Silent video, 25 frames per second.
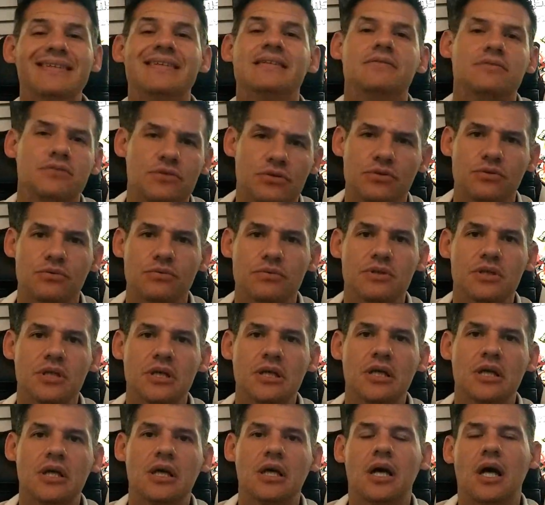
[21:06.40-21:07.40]
two.
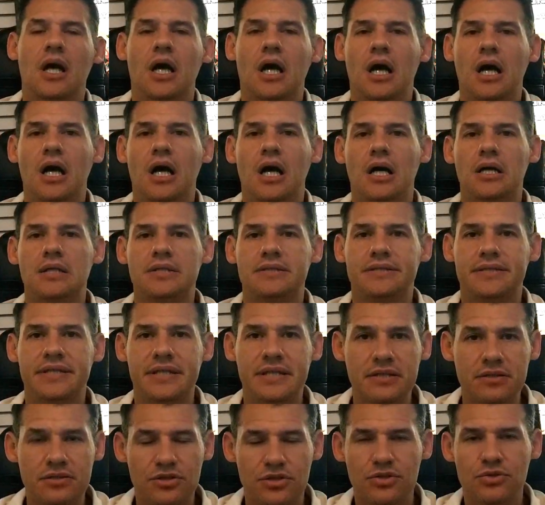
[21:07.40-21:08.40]

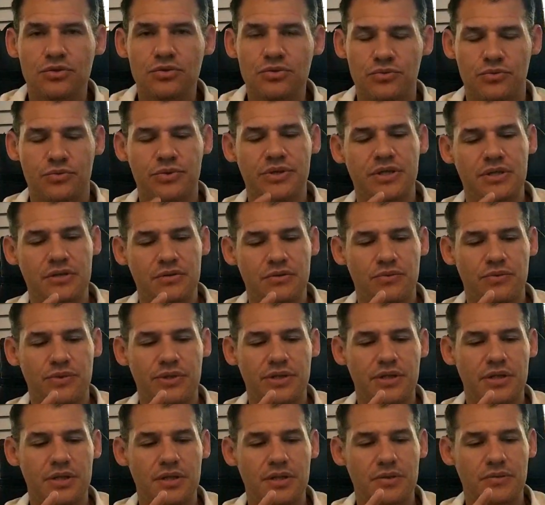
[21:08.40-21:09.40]
Scene two,
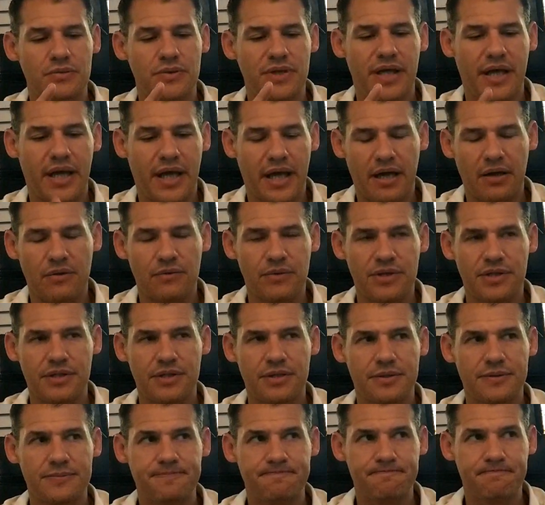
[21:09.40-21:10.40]

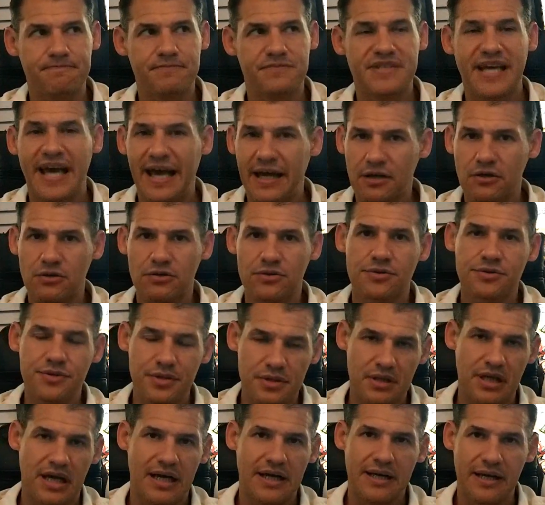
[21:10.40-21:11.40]
we tackled
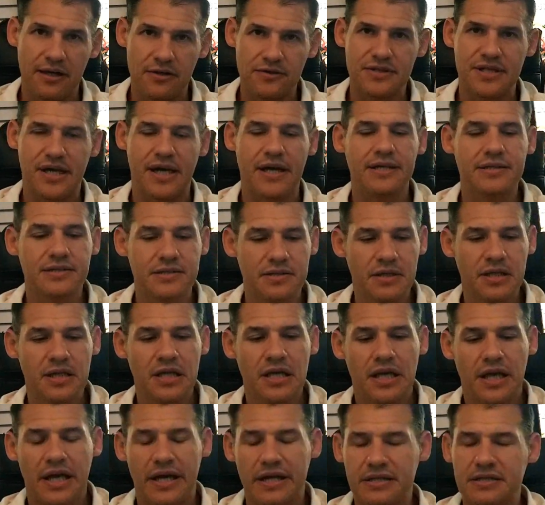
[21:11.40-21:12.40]
Knockout's eyes,
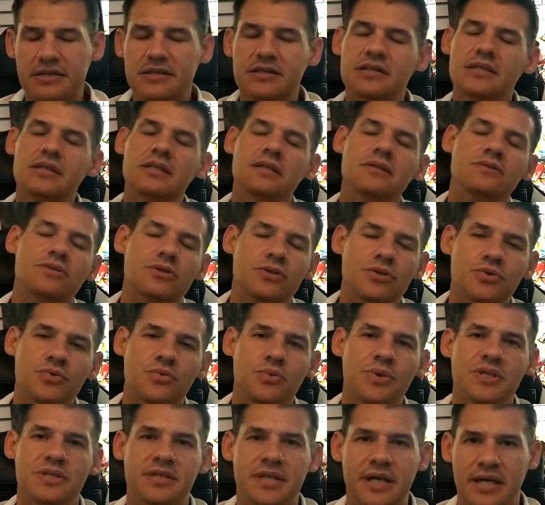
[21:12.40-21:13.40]
and in scene two we
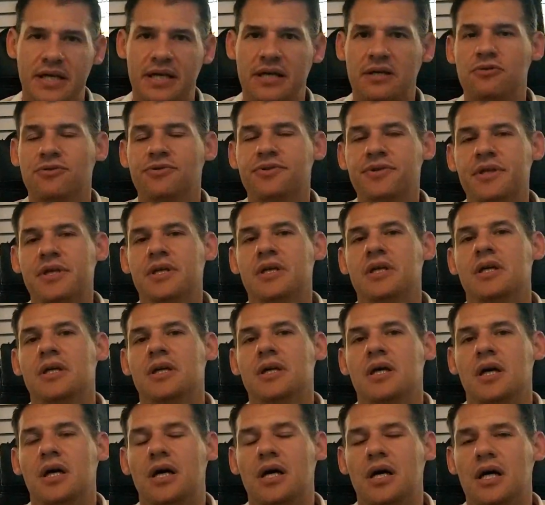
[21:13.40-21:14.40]
tackled
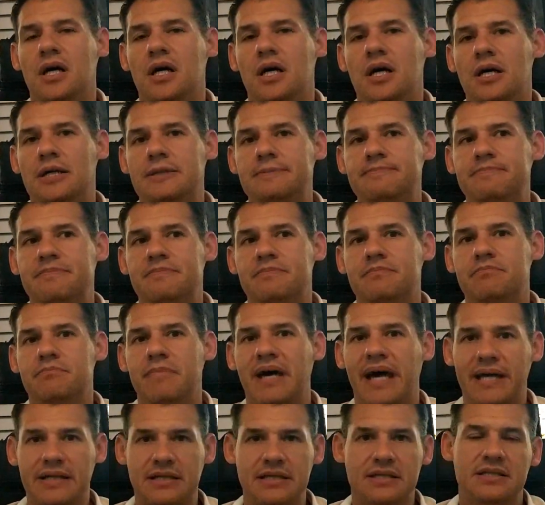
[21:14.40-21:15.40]

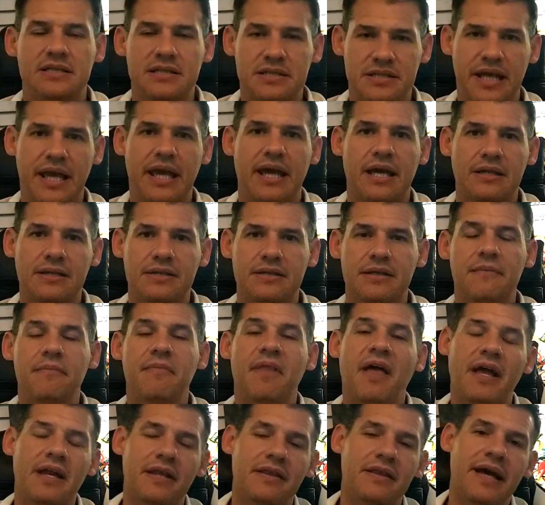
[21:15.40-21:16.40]
Magnus's hand.
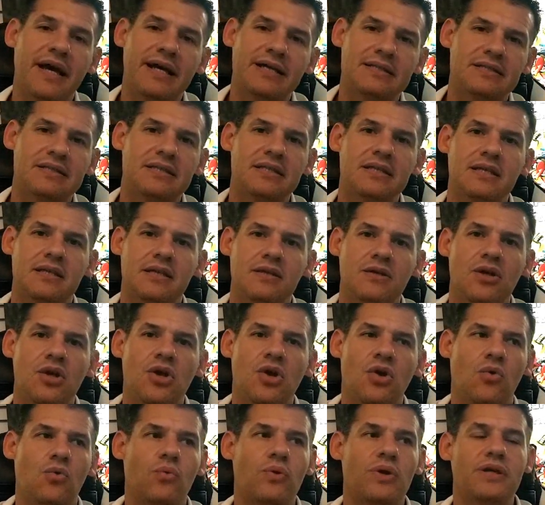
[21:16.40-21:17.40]
And in that scene,
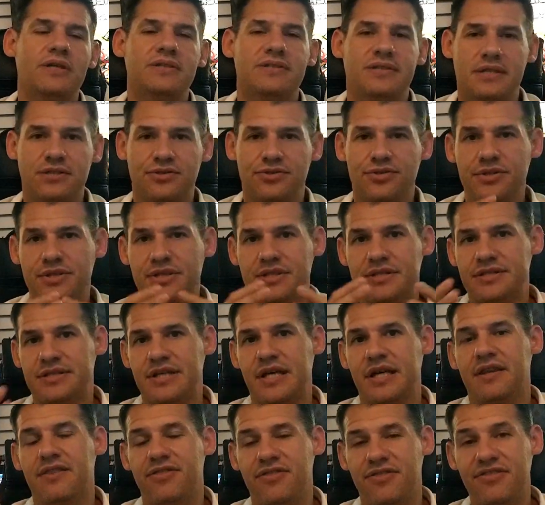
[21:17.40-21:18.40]
we essentially
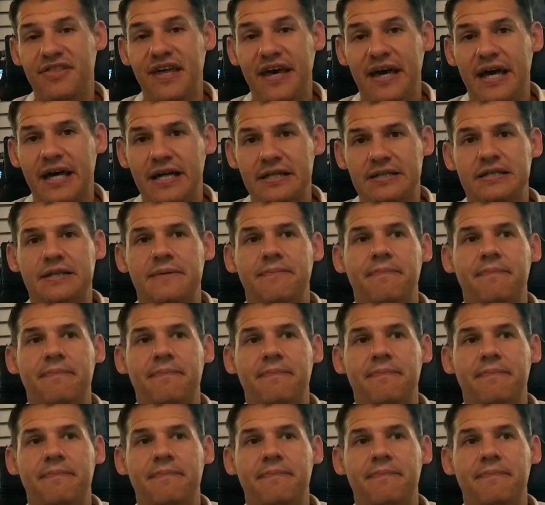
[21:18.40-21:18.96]
said that,